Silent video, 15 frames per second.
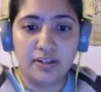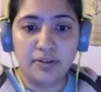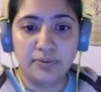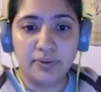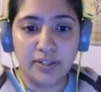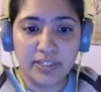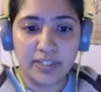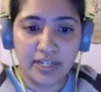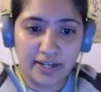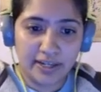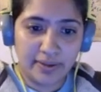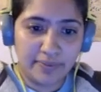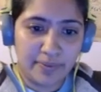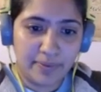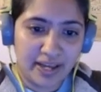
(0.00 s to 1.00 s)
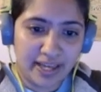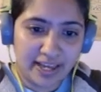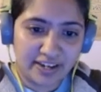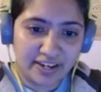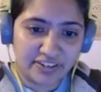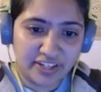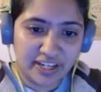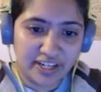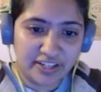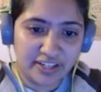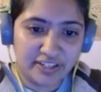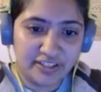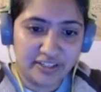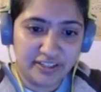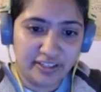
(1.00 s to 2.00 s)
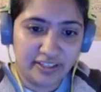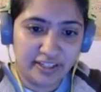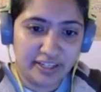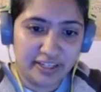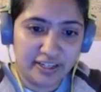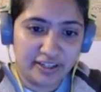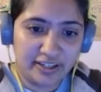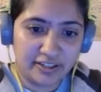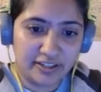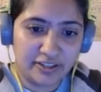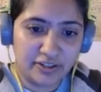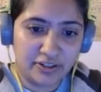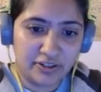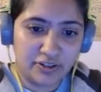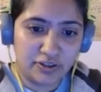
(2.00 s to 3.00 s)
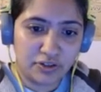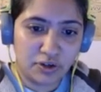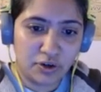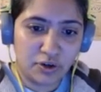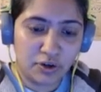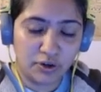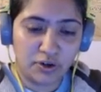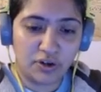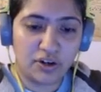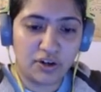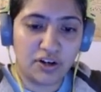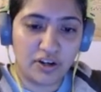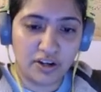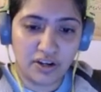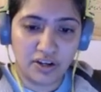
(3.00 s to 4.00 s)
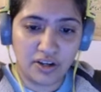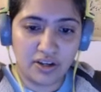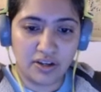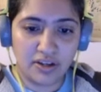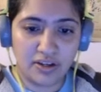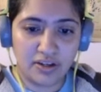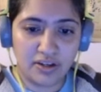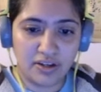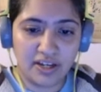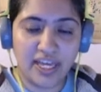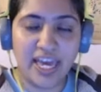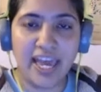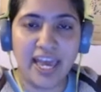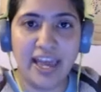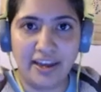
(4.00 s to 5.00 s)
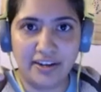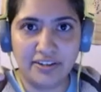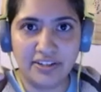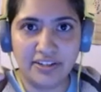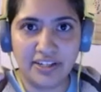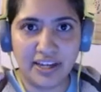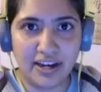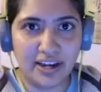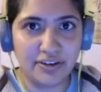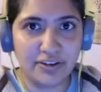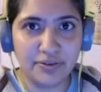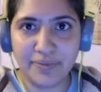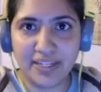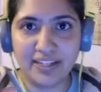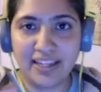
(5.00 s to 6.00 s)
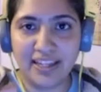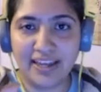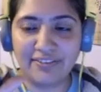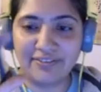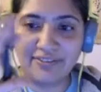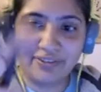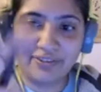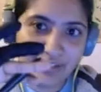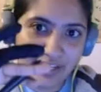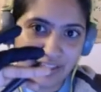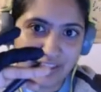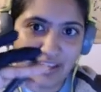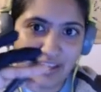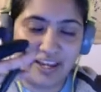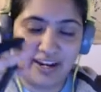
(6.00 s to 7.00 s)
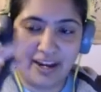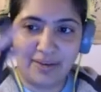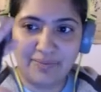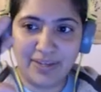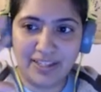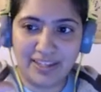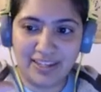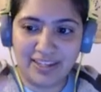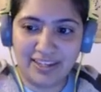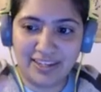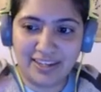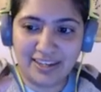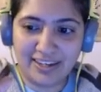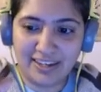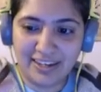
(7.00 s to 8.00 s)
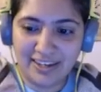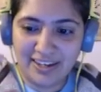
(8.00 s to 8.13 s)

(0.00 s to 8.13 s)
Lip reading: One time I actually had to like turn a hand, and I don't mean like rotate the hand, I mean like he